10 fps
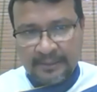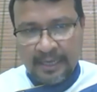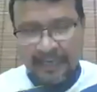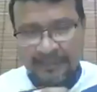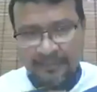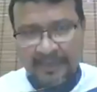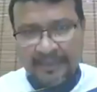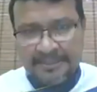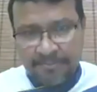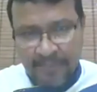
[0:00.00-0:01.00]
and the bread
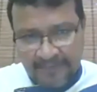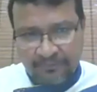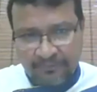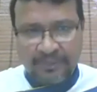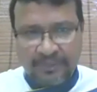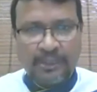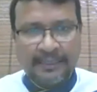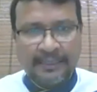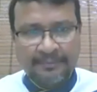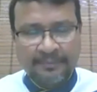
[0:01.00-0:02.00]
is baked for a short
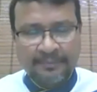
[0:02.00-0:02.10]
time.